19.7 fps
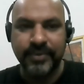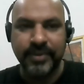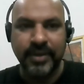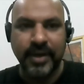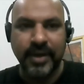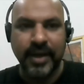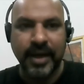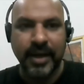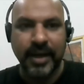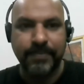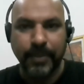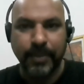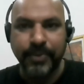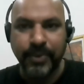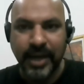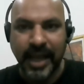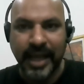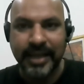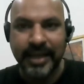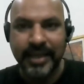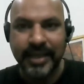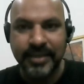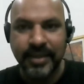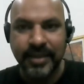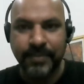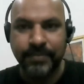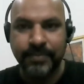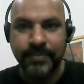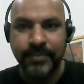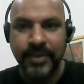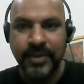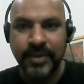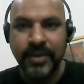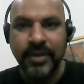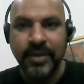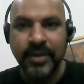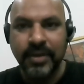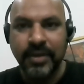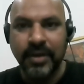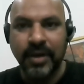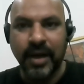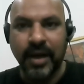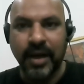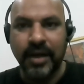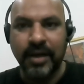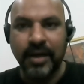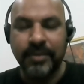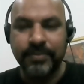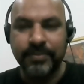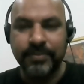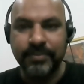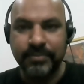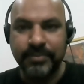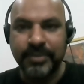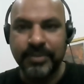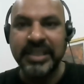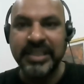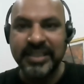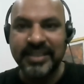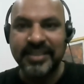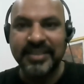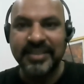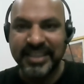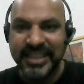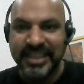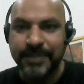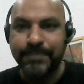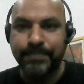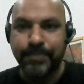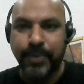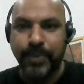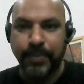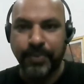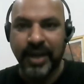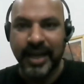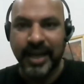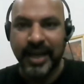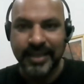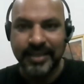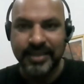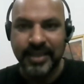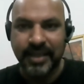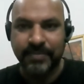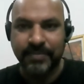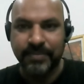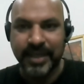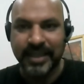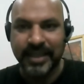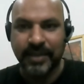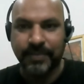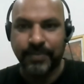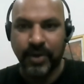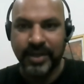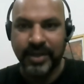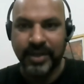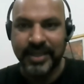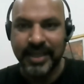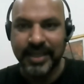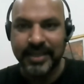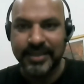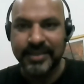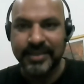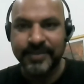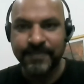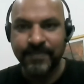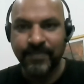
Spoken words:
of popularism means cheap popularism in the politics